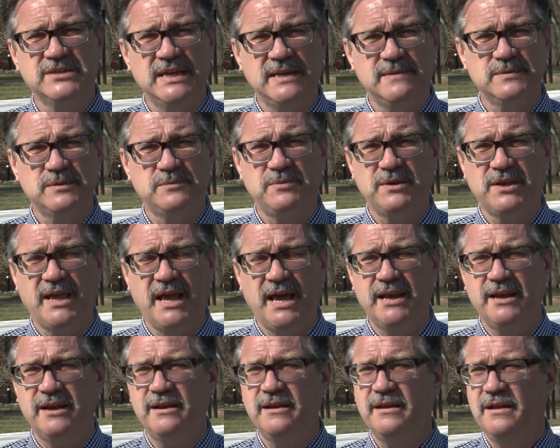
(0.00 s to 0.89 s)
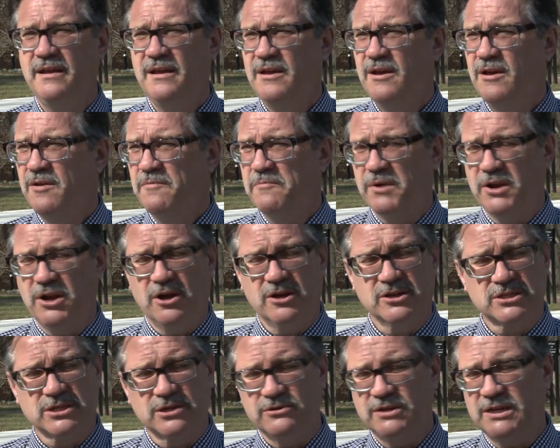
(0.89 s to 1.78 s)
James Buchanan, but
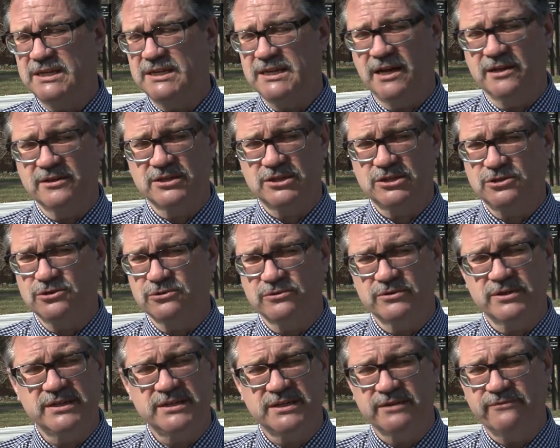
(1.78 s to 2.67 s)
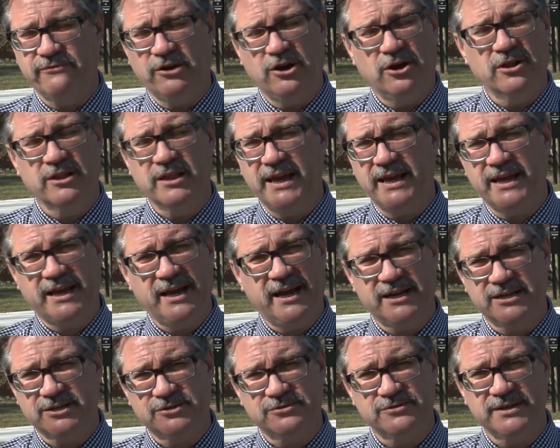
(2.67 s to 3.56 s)
also to tell the stories of all
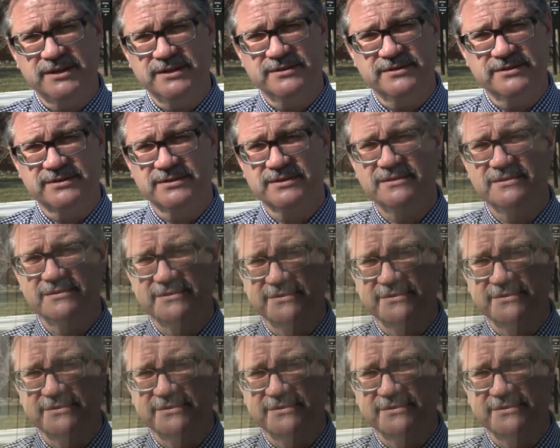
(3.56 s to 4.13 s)
Lancastrians.